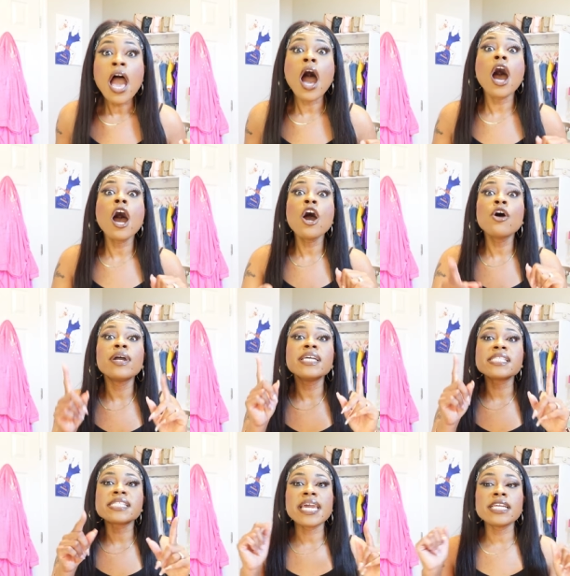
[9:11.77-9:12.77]
Oh,
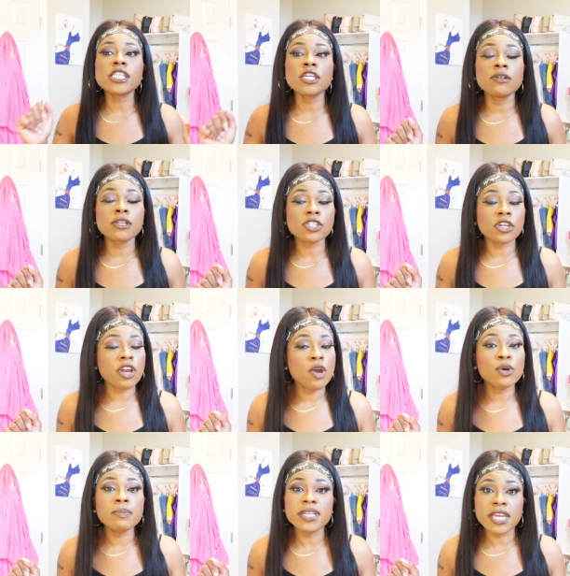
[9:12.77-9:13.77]
and stay tuned cause your girl
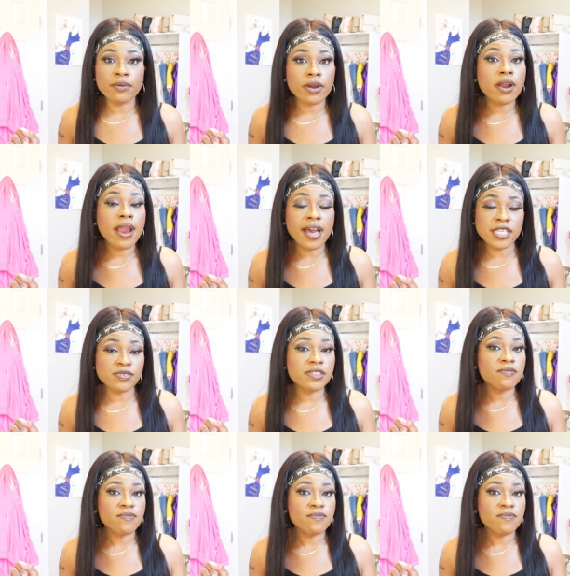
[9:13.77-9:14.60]
will be decorating her house for the